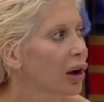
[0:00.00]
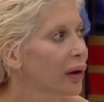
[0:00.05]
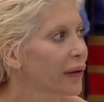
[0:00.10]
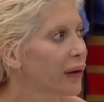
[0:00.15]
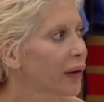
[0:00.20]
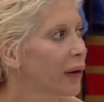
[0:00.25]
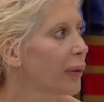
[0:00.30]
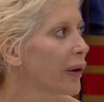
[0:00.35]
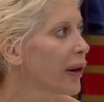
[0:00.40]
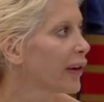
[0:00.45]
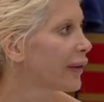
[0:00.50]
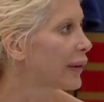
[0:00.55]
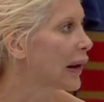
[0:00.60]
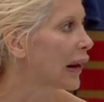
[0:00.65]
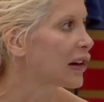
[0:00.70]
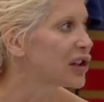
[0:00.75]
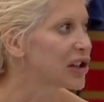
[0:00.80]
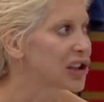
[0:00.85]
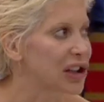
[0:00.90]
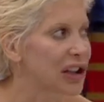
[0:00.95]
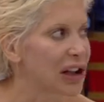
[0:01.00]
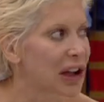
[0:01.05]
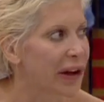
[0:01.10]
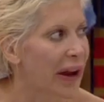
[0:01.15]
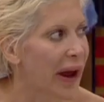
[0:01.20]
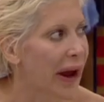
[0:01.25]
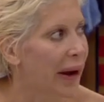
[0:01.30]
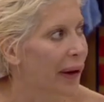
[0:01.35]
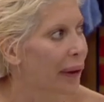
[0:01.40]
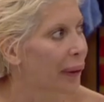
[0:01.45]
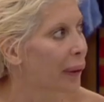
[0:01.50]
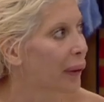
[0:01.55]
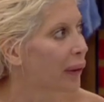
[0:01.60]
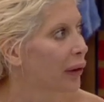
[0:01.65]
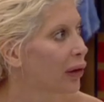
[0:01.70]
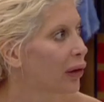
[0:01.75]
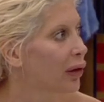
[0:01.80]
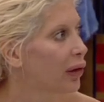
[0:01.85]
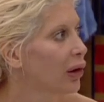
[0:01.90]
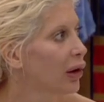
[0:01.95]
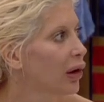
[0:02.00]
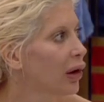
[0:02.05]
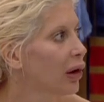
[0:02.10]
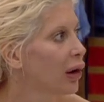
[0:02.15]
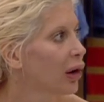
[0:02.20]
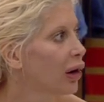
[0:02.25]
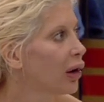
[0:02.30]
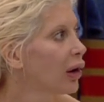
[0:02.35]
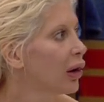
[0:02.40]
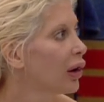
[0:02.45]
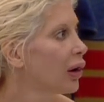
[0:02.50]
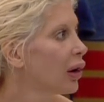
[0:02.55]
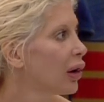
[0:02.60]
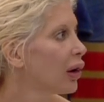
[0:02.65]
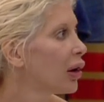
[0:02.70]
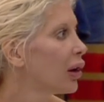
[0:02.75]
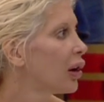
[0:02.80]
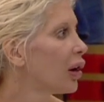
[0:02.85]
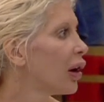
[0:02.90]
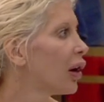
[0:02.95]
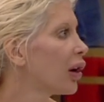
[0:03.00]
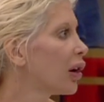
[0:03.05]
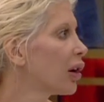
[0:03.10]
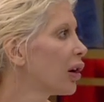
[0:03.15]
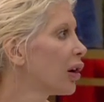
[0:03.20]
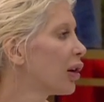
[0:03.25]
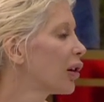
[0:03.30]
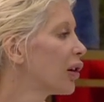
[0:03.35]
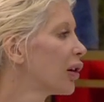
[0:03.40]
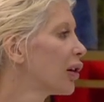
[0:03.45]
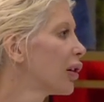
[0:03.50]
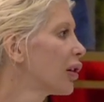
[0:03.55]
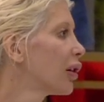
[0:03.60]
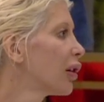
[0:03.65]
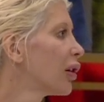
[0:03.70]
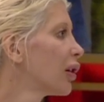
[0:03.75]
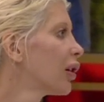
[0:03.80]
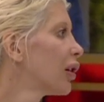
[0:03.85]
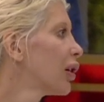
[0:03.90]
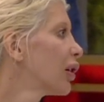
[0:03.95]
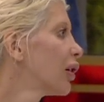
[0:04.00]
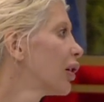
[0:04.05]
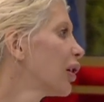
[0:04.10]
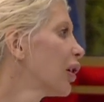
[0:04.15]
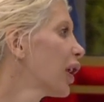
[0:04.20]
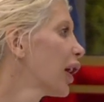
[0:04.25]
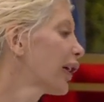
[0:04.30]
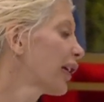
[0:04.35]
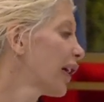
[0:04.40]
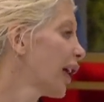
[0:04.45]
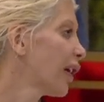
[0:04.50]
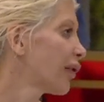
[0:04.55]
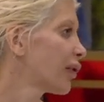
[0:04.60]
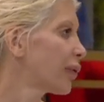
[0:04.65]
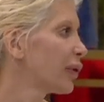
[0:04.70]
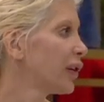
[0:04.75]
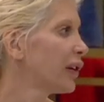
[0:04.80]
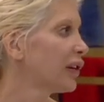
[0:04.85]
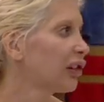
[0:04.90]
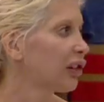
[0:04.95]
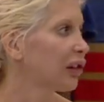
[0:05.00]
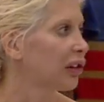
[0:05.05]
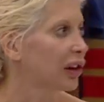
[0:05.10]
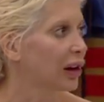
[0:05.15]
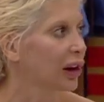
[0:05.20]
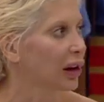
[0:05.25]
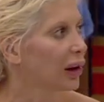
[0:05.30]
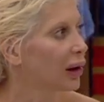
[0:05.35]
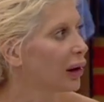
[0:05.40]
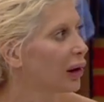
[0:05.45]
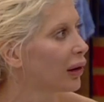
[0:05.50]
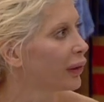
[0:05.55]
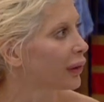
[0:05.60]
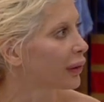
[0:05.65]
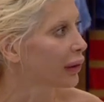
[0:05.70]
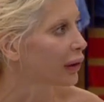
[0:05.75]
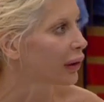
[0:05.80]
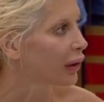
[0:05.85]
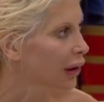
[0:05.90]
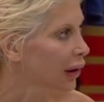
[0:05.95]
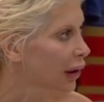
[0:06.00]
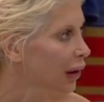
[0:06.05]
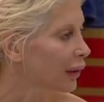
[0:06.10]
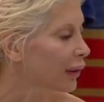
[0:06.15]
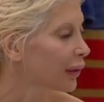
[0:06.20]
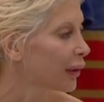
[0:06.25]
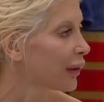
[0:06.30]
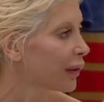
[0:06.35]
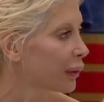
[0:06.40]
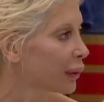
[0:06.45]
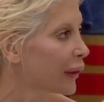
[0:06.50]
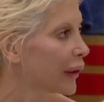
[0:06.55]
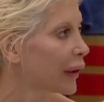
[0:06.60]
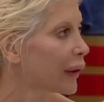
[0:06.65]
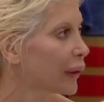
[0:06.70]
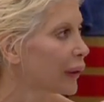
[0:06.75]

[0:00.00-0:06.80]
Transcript: But everybody's like chill now, and... like, yeah, everybody's chill and talking, so it's very